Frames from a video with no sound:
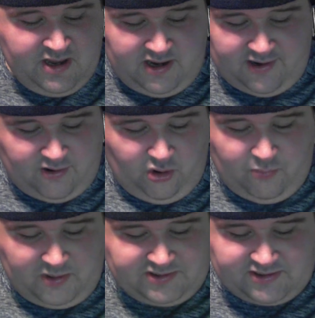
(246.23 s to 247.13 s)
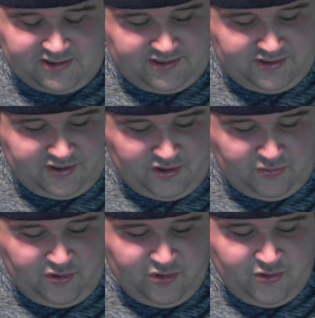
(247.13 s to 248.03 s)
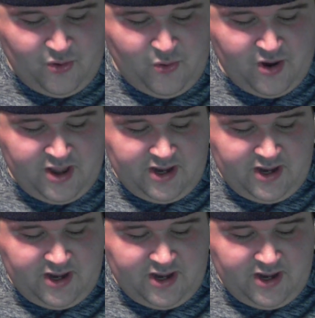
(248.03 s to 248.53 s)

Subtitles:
A whole bunch of new,